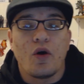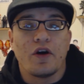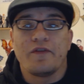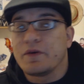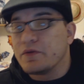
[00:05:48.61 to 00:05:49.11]

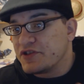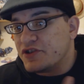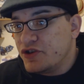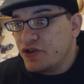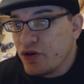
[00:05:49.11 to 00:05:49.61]
or if it
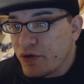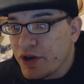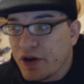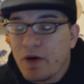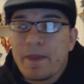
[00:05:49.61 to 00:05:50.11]
was you,
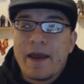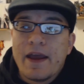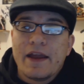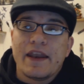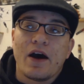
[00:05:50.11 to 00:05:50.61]
you know?
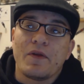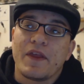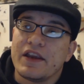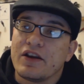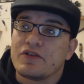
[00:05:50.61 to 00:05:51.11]
Now,
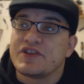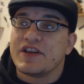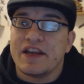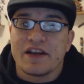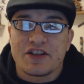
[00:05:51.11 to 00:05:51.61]
then he goes
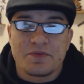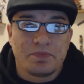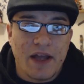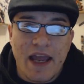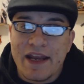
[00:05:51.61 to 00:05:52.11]
and he
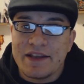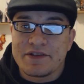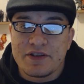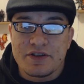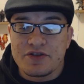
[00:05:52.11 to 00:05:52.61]

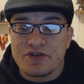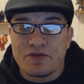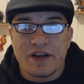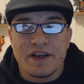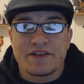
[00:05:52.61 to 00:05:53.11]
explains to
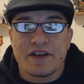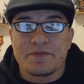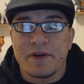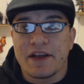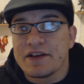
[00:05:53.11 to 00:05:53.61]
Tazuna, he
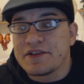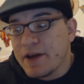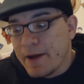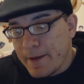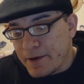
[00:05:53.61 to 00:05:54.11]
says, because
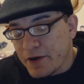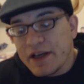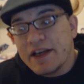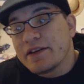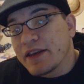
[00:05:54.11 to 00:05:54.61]
you're
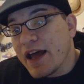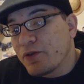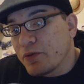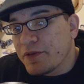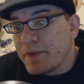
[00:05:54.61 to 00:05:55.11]
going to need to
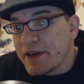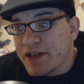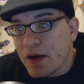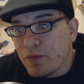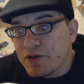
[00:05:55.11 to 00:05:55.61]
level with me and
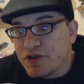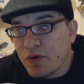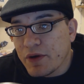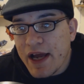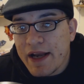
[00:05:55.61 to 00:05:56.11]
tell me what's
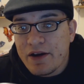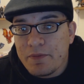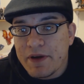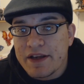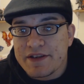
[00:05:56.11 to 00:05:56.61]
going on
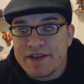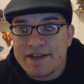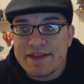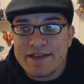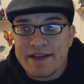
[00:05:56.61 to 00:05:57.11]
here, because
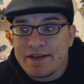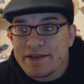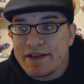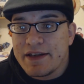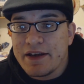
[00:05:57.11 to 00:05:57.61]

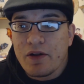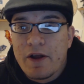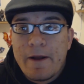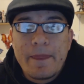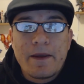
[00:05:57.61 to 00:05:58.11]
here's the deal.
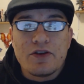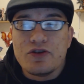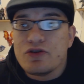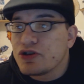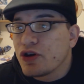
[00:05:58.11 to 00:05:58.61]

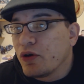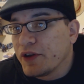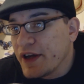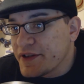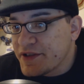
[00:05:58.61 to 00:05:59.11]
You told
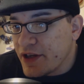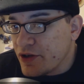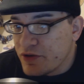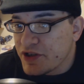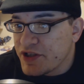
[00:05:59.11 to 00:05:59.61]
us that
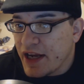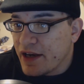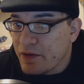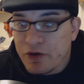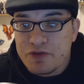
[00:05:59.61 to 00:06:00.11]

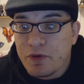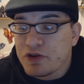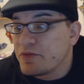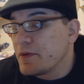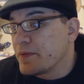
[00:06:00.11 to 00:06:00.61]
we were
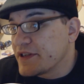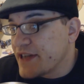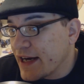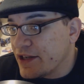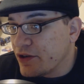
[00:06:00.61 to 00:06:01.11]
supposed to be
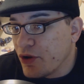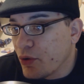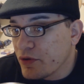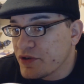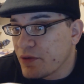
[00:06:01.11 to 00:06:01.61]
protecting you. The
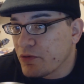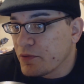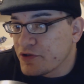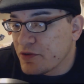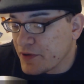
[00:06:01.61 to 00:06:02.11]
order said we're
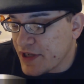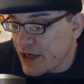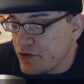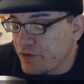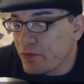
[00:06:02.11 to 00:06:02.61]
supposed to
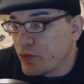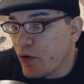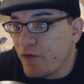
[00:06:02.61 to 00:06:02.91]
protect you from